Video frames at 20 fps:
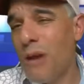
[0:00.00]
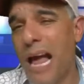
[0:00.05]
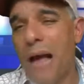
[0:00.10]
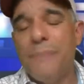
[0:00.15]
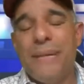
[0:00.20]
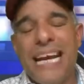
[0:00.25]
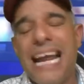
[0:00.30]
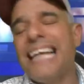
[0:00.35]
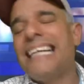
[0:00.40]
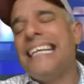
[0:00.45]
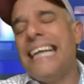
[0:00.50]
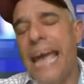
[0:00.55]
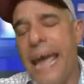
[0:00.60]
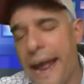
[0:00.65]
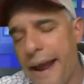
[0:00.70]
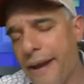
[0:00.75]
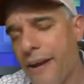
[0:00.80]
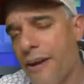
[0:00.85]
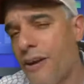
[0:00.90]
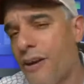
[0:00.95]
I mean, I
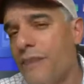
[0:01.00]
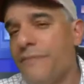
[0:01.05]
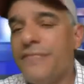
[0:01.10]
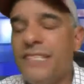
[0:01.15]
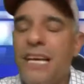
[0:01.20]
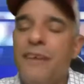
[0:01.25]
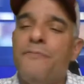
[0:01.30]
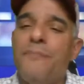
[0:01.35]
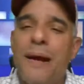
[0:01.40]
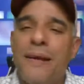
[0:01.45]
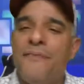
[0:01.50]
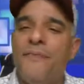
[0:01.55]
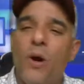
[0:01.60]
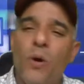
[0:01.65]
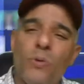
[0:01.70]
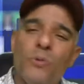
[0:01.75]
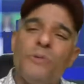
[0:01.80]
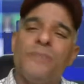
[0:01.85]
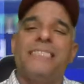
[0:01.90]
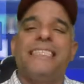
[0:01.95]
care if my
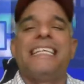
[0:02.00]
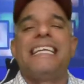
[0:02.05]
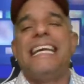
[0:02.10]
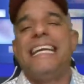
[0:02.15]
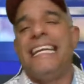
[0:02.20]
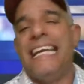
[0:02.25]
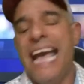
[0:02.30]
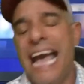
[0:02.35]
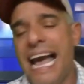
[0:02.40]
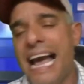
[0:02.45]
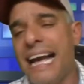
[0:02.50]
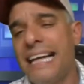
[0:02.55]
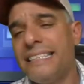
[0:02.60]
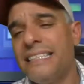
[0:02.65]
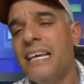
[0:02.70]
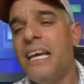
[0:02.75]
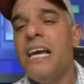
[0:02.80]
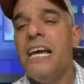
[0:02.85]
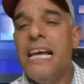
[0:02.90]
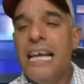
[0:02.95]
phone was to get hacked
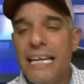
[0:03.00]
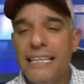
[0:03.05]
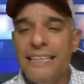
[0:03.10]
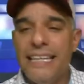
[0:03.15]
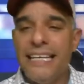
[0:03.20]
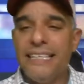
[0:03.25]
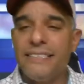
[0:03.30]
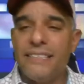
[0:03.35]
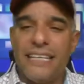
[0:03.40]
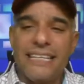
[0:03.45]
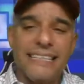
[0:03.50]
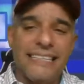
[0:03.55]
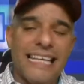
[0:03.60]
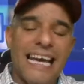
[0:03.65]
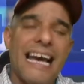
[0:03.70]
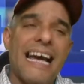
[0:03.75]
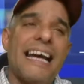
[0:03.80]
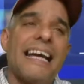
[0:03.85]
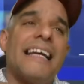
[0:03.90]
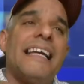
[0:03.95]
and things like
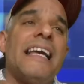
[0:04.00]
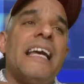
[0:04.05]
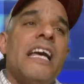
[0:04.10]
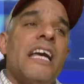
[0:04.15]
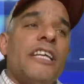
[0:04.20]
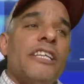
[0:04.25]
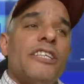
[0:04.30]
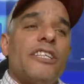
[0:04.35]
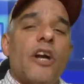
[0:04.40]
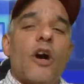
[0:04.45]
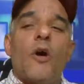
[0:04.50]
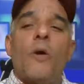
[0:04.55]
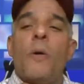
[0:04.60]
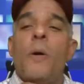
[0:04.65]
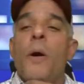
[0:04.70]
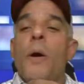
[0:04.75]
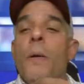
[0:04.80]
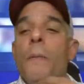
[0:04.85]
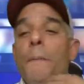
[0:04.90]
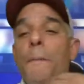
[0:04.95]
that.
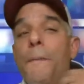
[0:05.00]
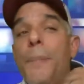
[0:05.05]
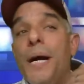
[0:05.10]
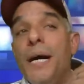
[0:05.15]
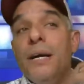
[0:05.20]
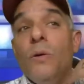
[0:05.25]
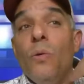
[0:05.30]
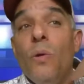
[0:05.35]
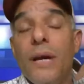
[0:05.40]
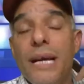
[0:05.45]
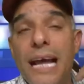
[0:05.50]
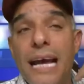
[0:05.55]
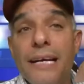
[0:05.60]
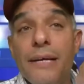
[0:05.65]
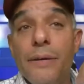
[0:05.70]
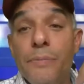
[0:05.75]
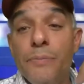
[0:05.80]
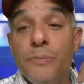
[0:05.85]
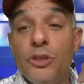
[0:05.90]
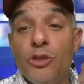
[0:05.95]
But what I
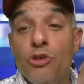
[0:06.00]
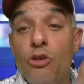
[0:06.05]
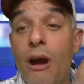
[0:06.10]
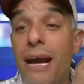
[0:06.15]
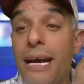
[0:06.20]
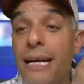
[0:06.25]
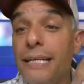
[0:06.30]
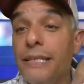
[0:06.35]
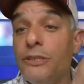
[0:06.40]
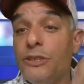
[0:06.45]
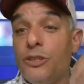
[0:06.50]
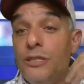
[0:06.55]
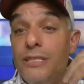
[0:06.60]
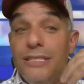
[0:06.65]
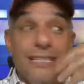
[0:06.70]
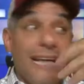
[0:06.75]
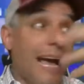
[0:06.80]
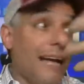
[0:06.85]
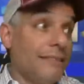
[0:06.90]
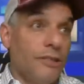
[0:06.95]
am trying
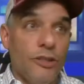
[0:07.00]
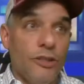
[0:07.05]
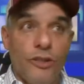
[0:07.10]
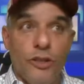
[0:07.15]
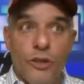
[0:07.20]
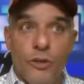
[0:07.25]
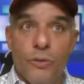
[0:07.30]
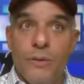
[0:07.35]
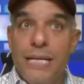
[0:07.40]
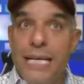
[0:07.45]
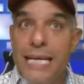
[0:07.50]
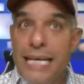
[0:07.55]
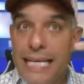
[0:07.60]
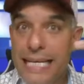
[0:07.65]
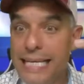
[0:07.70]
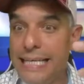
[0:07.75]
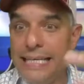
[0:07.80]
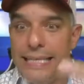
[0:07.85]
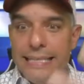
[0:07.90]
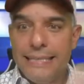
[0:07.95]
not to do
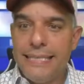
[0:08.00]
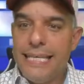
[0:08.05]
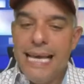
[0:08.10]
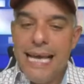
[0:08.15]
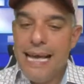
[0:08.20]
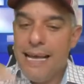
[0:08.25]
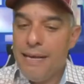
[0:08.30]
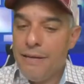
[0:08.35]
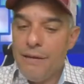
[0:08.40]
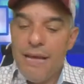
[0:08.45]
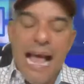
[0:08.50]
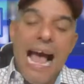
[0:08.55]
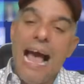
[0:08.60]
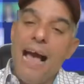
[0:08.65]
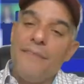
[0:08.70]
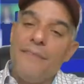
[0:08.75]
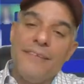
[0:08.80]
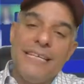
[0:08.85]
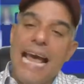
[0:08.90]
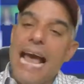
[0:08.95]
is
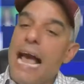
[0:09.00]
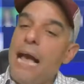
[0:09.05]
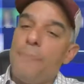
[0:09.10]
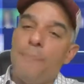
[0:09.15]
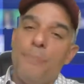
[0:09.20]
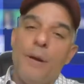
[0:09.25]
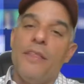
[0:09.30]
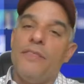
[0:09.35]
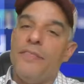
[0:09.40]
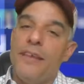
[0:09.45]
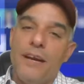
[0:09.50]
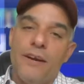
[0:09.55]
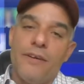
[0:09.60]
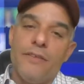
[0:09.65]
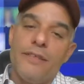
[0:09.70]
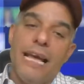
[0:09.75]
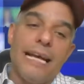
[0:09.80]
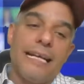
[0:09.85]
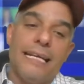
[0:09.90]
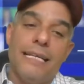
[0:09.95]
have an app on there
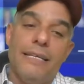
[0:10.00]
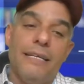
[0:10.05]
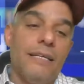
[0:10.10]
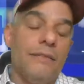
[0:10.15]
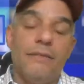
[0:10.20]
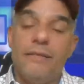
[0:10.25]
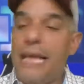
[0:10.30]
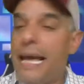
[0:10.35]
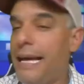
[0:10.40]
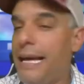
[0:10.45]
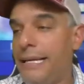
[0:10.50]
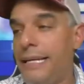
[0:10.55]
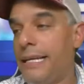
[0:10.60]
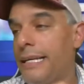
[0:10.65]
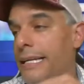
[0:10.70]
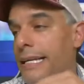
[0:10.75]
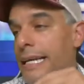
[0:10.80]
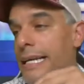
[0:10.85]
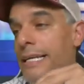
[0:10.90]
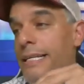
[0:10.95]
that
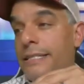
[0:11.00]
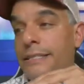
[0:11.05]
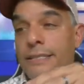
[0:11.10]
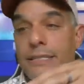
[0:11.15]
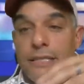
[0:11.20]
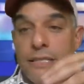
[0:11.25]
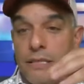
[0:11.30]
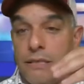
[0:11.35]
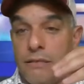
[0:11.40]
is